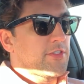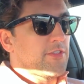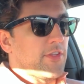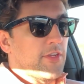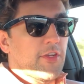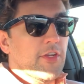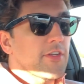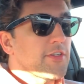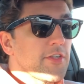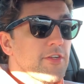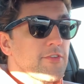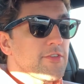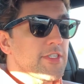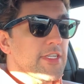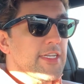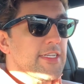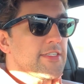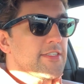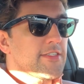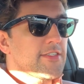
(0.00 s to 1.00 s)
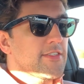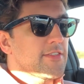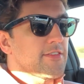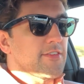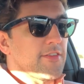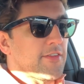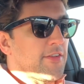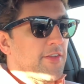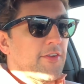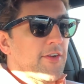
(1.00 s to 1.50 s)
the good news is
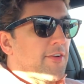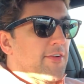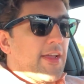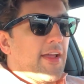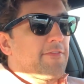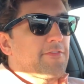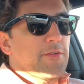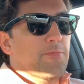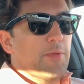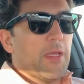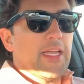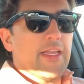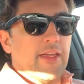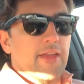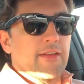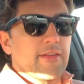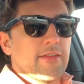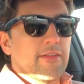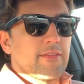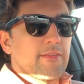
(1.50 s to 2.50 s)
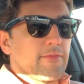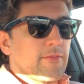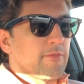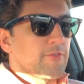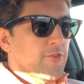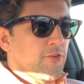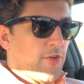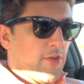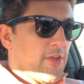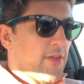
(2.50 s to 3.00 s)
you don't have to pick it.
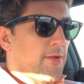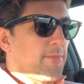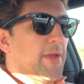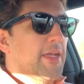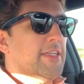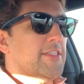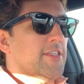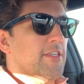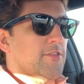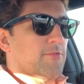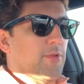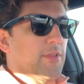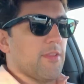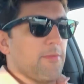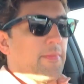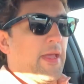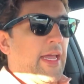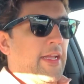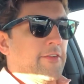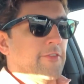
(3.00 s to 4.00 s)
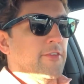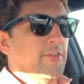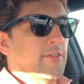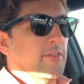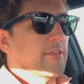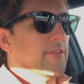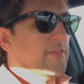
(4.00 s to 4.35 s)
Toyota makes this with a manual.